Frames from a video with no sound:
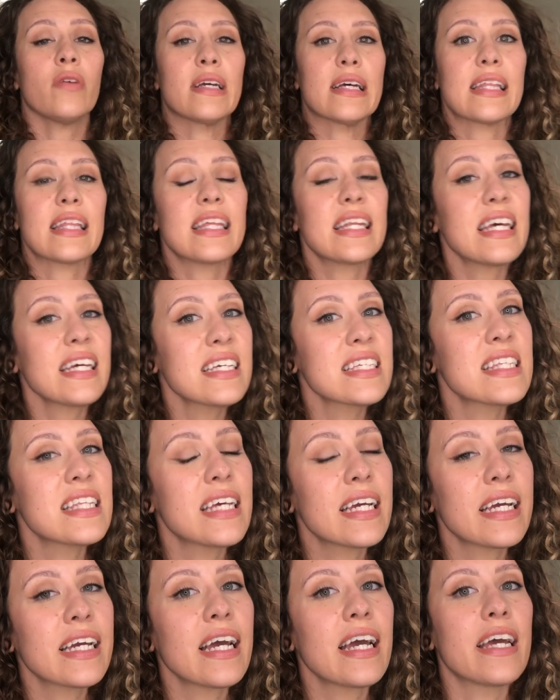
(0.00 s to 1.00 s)
The next
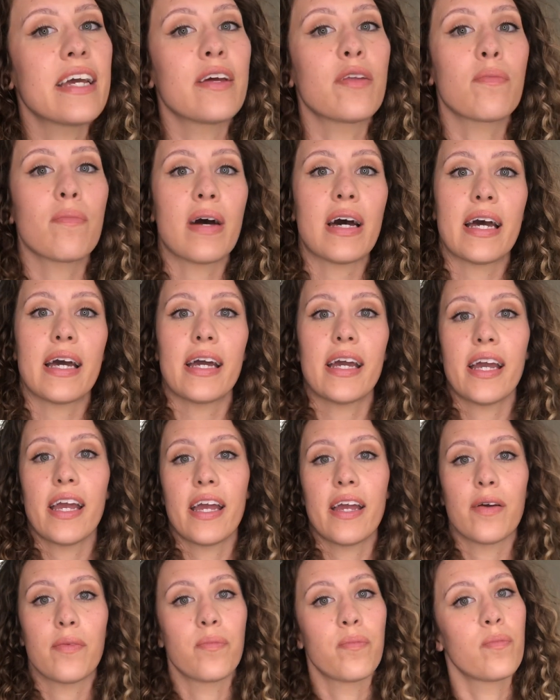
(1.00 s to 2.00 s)
thing in my
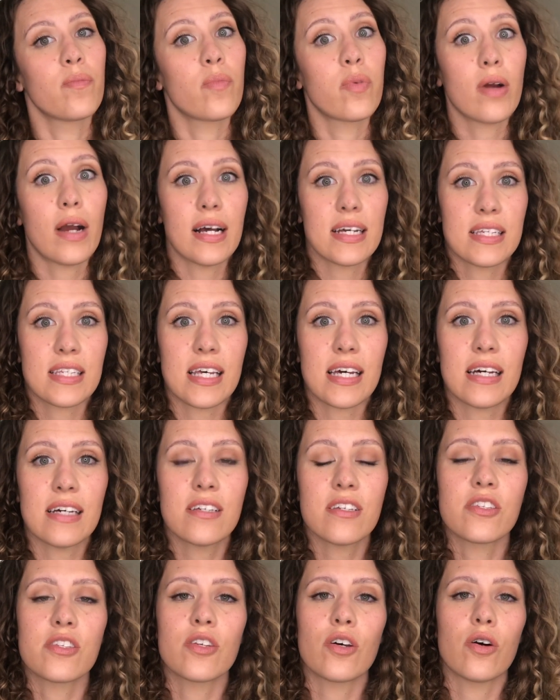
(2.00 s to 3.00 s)
process,
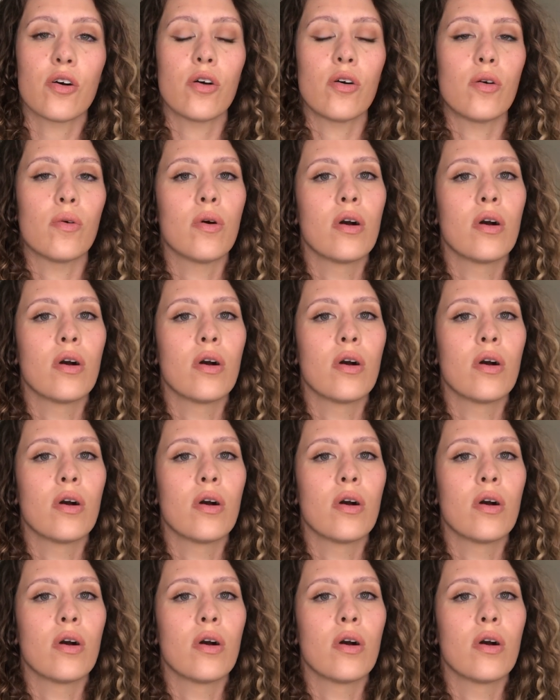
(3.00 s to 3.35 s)
so